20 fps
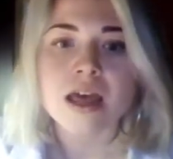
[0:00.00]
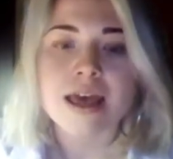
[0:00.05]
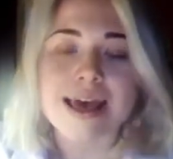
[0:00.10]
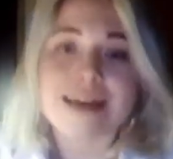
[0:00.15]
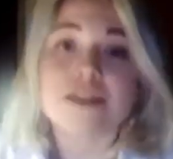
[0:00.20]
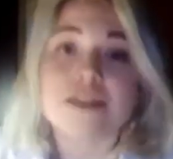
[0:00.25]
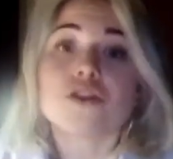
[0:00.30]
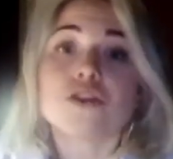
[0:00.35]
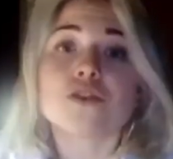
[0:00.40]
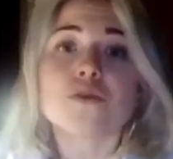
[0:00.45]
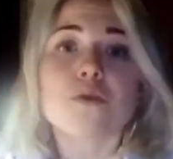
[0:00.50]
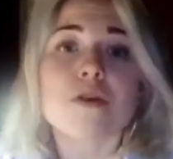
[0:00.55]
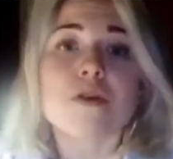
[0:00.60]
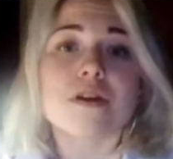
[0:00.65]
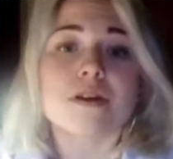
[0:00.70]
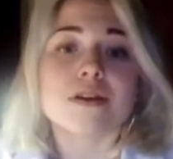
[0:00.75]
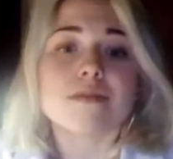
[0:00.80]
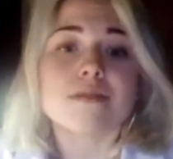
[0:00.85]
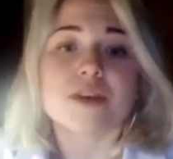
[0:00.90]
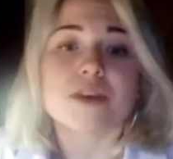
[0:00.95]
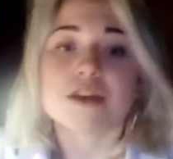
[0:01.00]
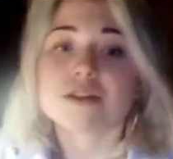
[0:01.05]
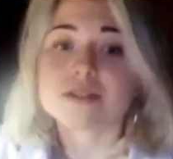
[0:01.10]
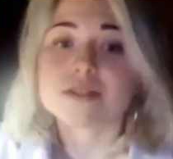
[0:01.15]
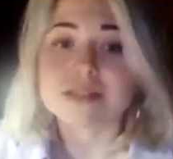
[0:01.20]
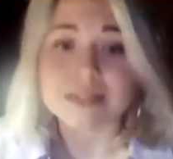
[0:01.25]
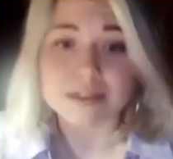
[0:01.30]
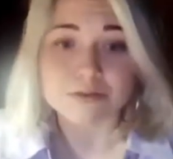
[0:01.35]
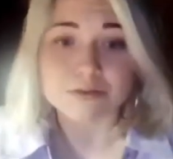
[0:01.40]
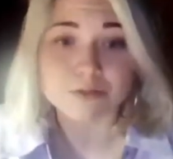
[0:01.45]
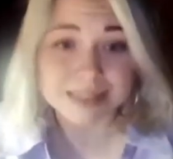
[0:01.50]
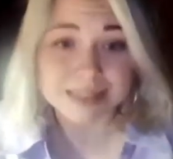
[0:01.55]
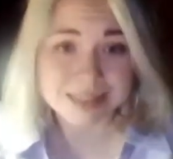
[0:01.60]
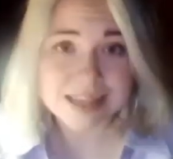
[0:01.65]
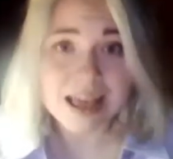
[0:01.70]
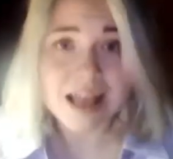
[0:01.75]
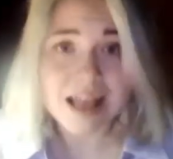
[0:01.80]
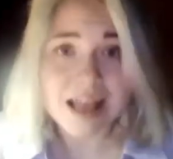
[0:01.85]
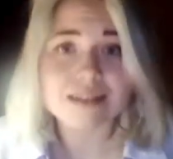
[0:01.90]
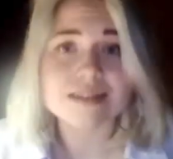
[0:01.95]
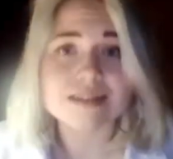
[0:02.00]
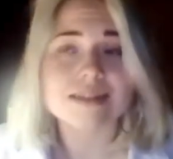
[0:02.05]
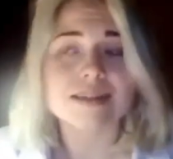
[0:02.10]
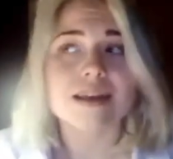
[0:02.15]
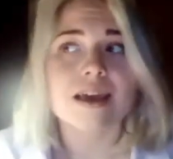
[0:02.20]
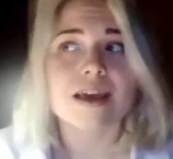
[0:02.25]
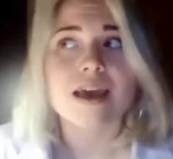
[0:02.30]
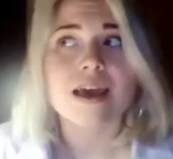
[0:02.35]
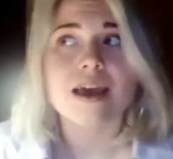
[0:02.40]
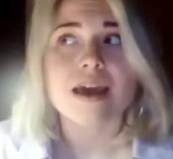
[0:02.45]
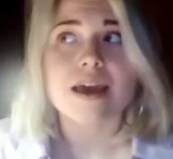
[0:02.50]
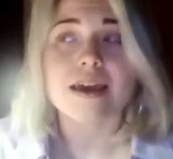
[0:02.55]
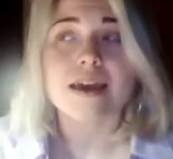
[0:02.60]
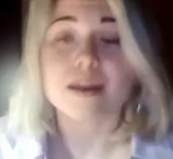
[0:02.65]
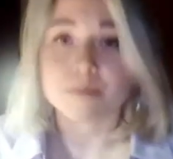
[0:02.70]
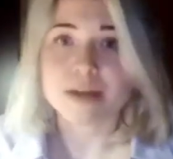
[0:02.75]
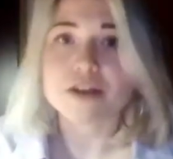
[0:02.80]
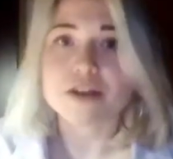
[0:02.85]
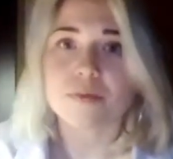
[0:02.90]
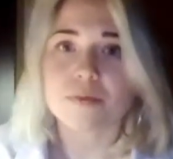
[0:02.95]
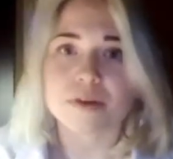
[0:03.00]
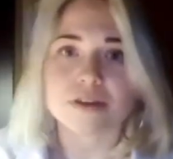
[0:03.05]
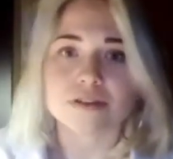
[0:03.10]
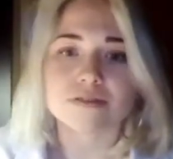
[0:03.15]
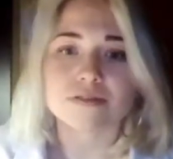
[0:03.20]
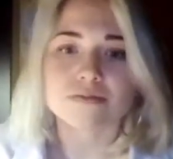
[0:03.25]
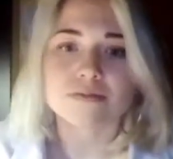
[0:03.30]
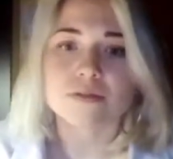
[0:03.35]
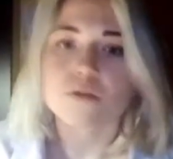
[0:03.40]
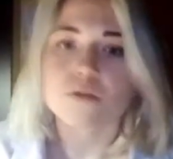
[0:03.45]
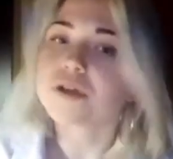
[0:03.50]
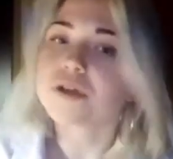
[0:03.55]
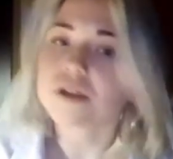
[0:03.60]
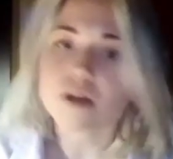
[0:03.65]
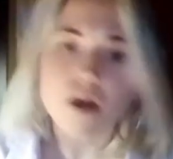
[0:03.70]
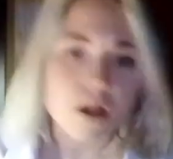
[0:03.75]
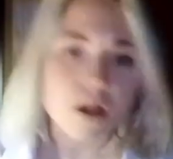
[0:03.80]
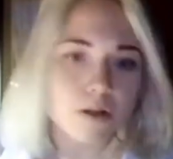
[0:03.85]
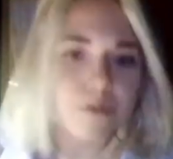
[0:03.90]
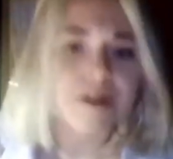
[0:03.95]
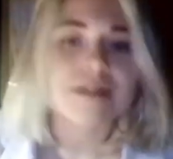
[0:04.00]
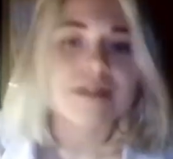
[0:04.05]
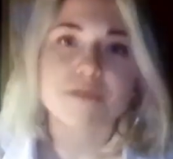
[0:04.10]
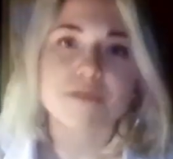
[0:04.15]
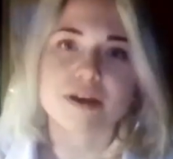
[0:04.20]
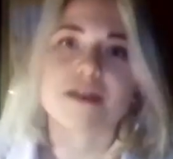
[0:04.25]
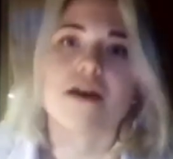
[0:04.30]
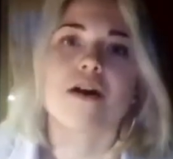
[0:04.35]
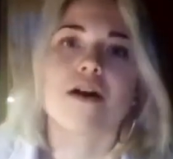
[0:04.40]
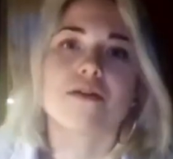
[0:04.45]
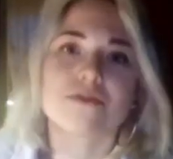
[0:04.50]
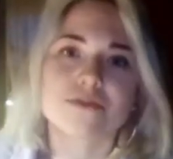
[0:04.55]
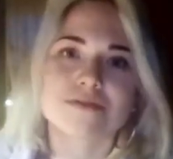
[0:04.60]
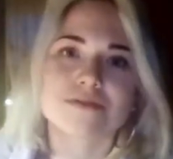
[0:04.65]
And don't worry, because the results, in my opinion, will always pay off.